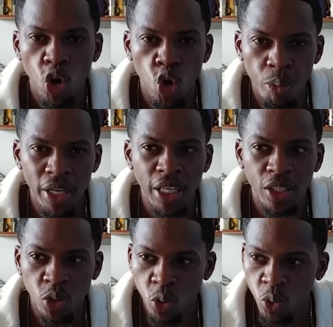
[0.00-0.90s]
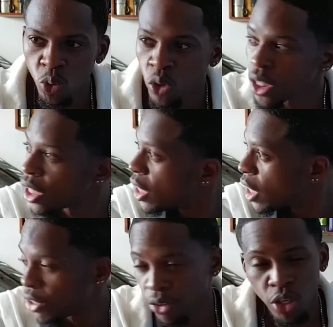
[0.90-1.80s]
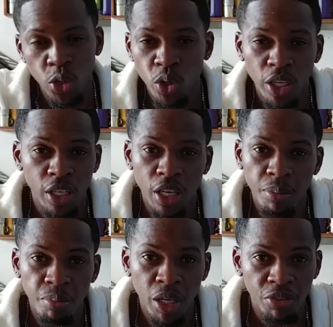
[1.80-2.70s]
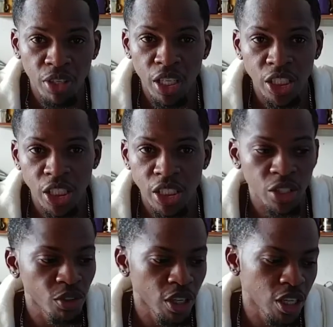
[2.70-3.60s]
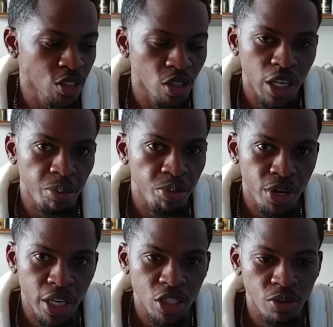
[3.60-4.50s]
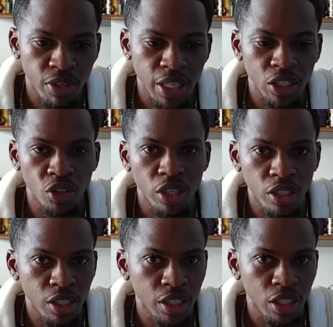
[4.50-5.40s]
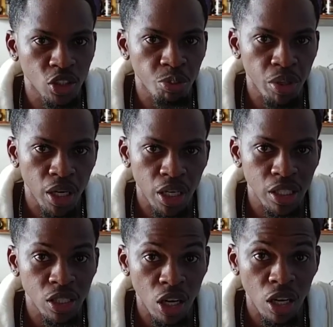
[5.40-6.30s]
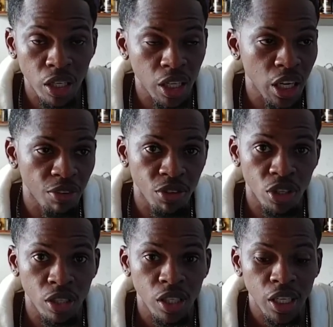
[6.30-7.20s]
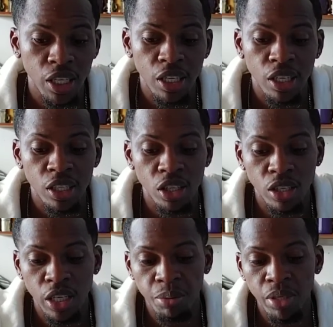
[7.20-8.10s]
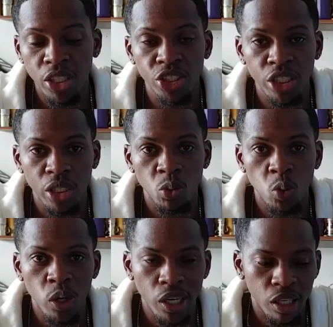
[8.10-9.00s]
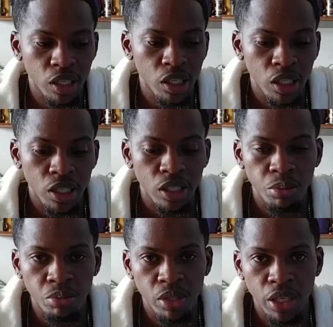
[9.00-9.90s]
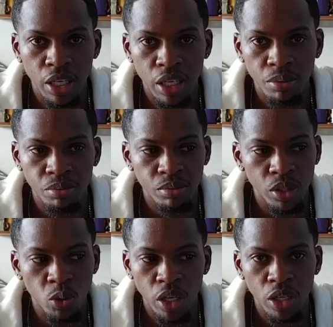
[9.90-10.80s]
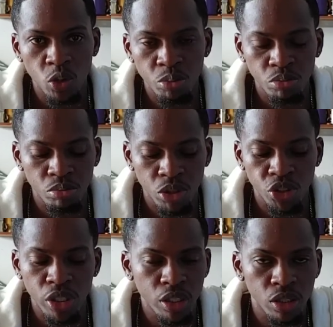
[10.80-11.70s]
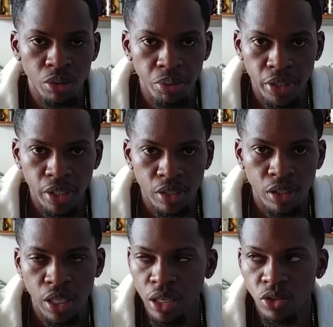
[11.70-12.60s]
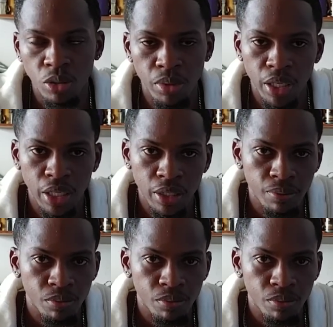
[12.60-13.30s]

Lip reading: OBD2 if you're doing modifications in regards to like brain and stuff like that. You're going to need to get a jumper harness, or you can have your electrician wire the wire loom straight into the brain. You can do something like that.